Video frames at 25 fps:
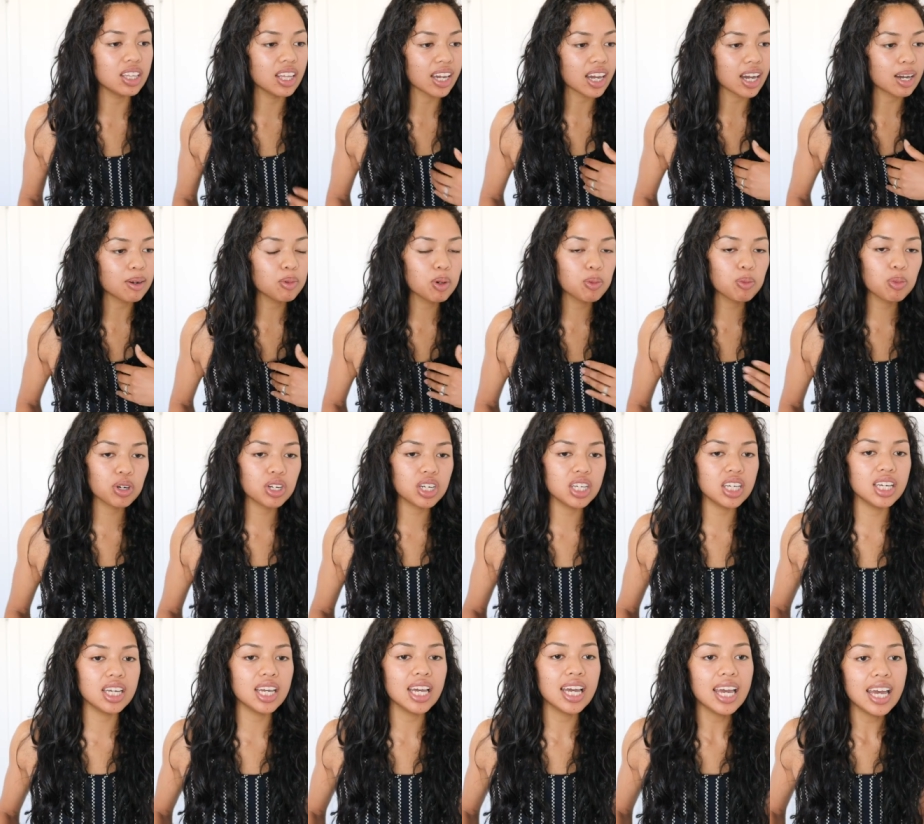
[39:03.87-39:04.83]
Like, I'm a
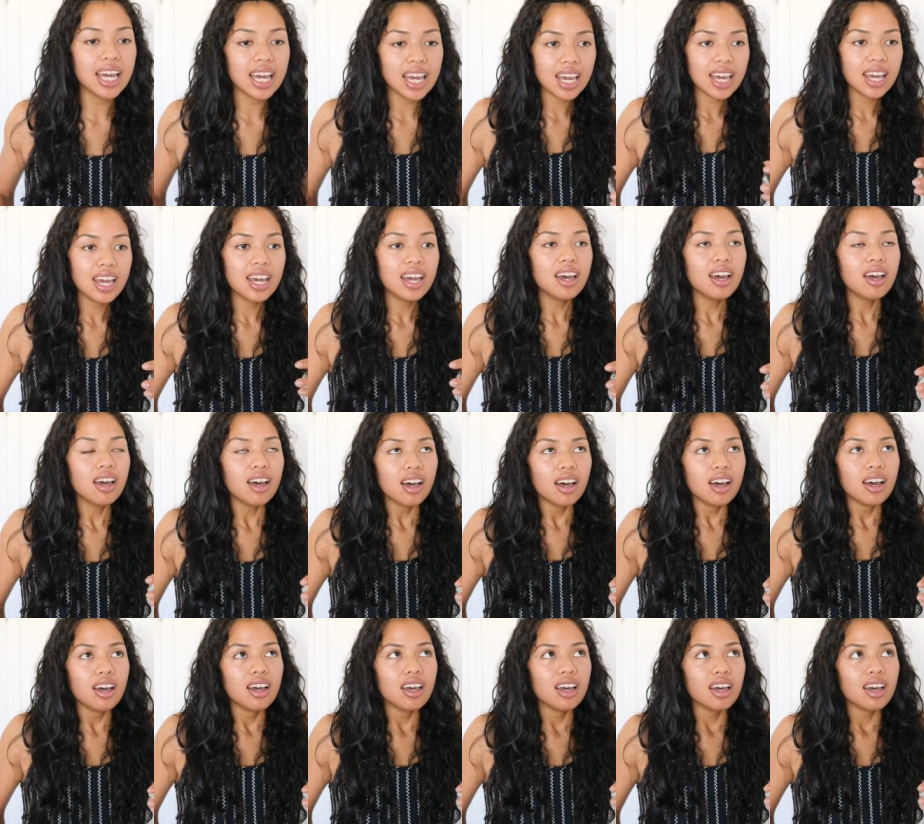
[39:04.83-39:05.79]
pretty
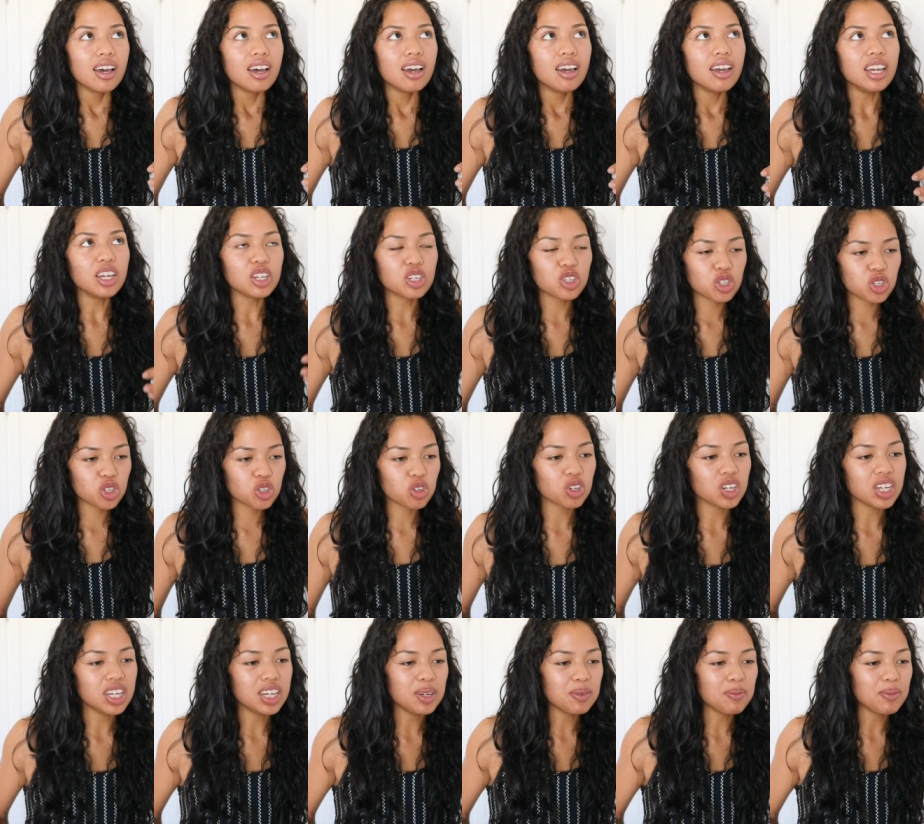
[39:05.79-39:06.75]

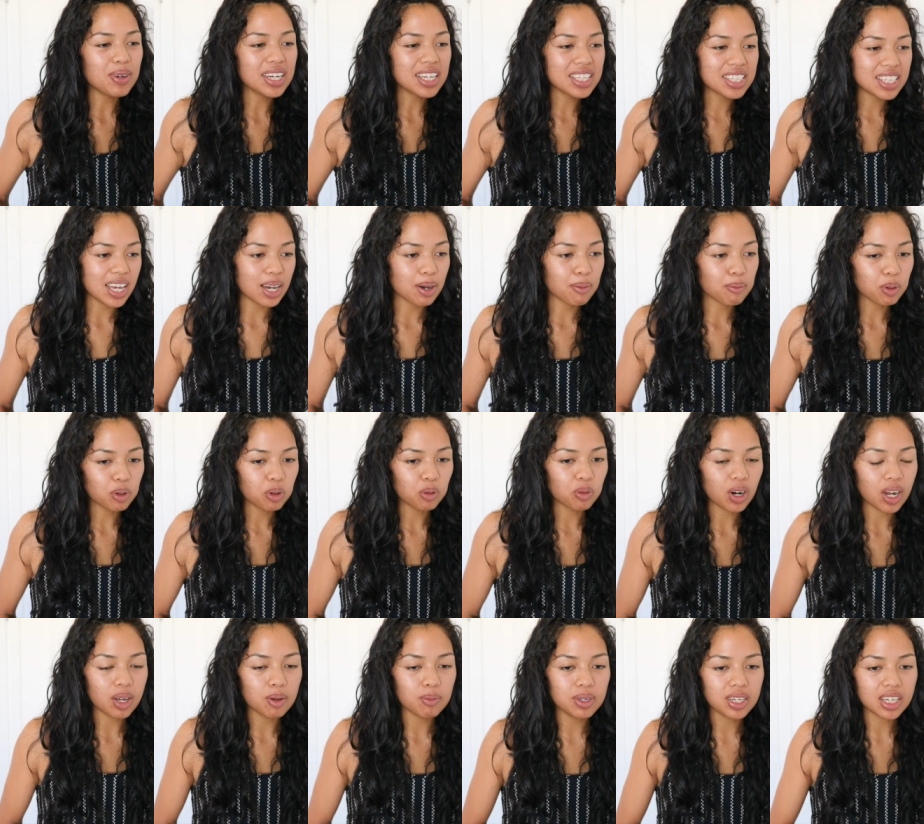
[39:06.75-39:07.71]
extreme example, right?